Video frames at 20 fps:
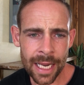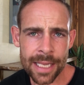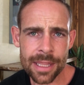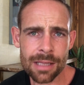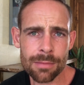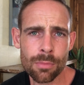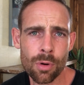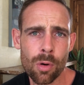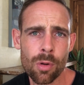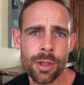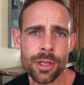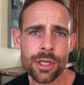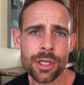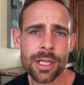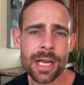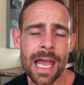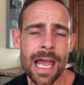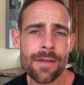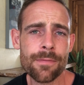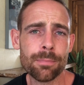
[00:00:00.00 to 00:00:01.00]
And the more that you
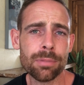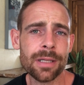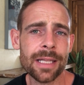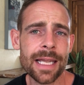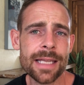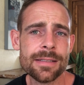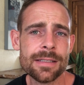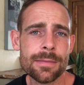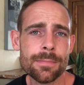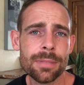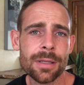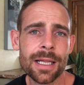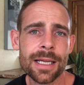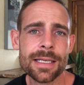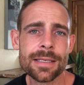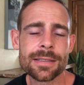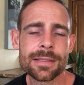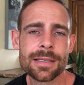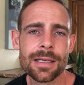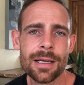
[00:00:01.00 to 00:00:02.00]
can have plans in
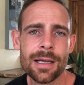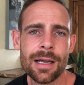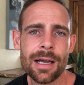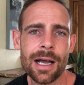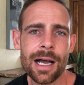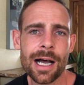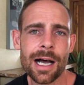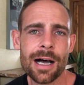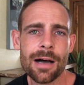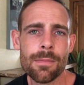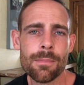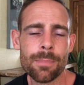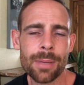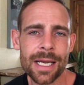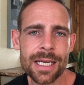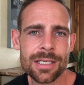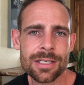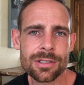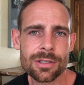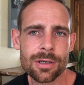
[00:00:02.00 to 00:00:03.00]
place
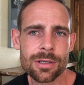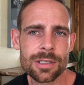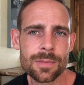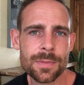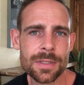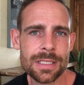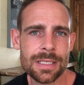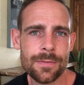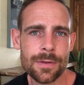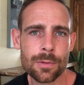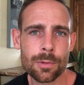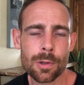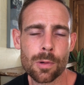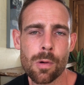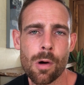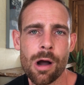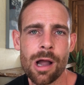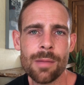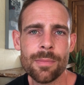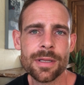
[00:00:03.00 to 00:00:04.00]
based on specific
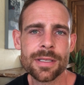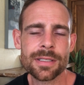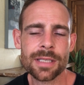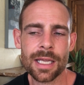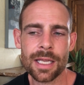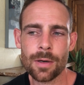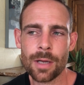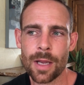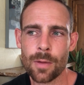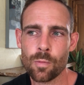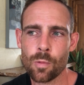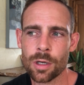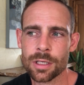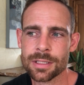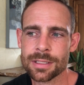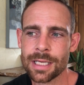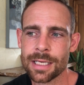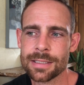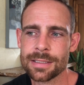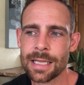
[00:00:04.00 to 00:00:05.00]
requirements and what
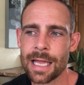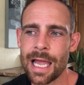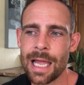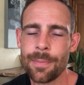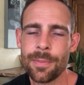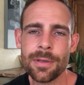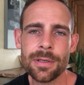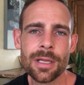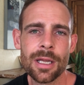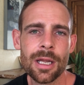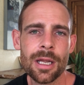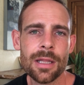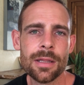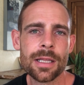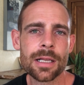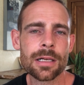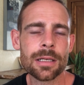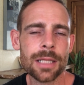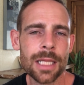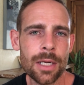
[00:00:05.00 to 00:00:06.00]
starts to happen,
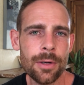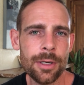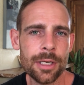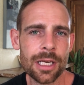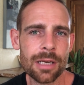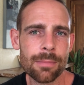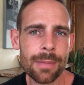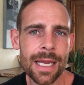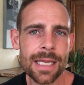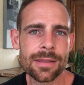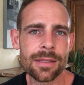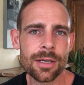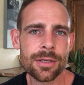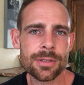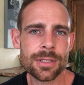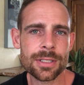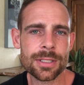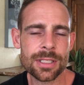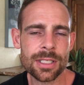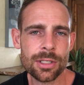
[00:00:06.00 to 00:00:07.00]
the clearer you can make
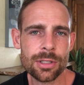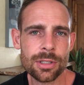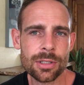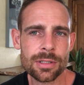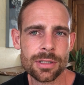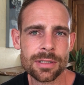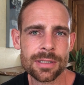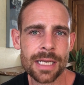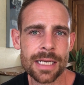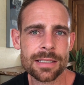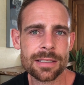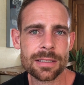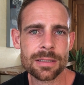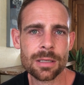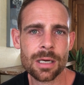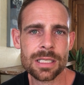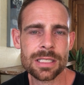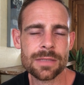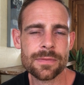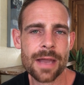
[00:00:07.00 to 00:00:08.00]
those decisions and take
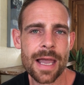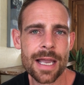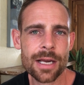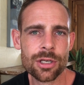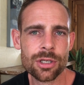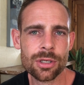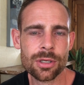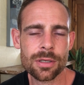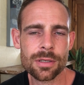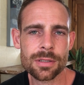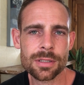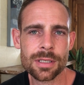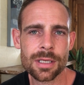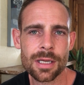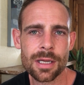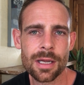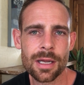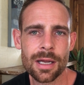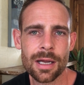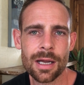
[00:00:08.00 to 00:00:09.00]
decisive actions
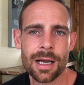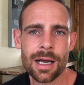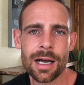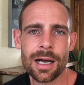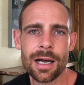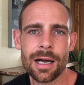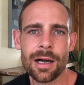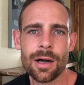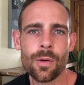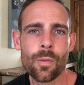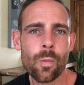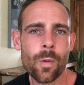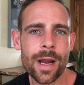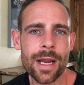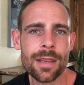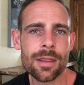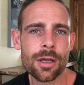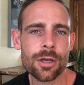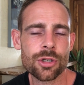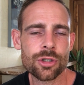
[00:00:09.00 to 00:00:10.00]

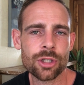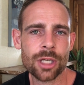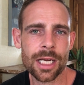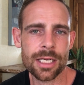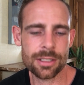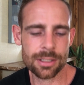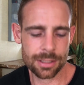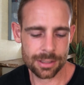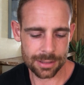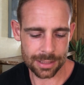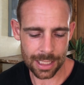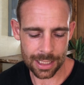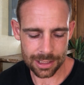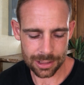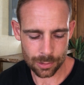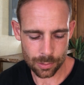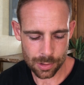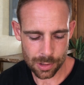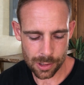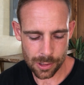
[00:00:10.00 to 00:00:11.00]
when those changes
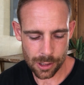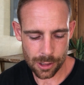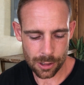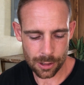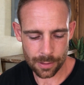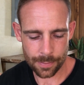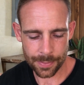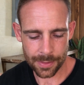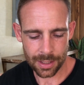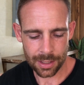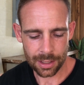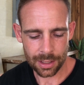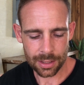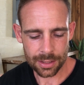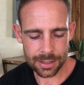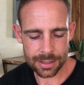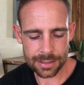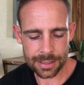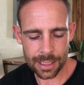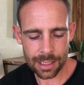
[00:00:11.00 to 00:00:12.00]
start to occur.
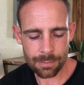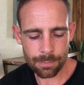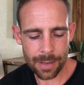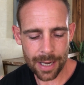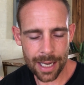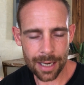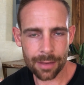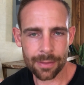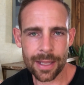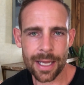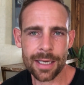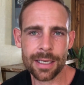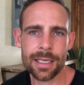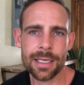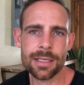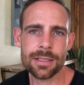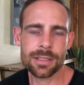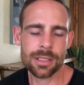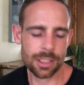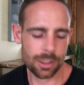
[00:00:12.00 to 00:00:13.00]
So the second part of that
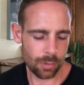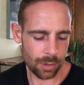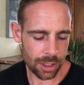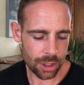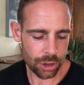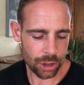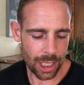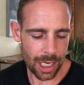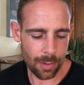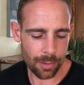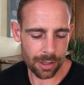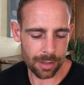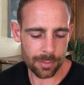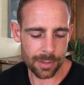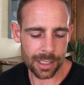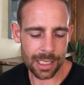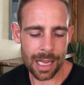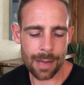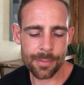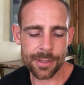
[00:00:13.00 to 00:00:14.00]
is you want to share with them
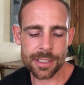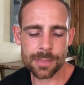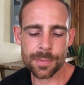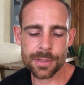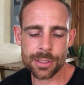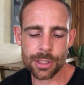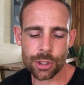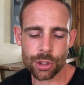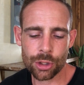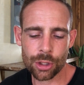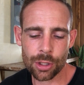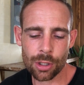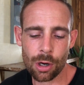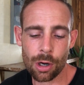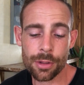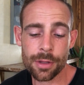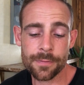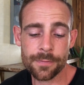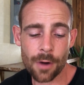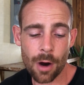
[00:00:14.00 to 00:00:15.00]
the company's position
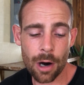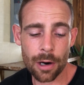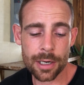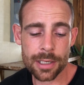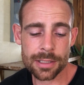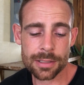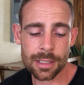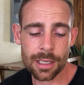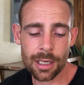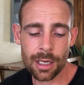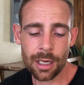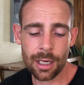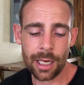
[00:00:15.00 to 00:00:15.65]
on the virus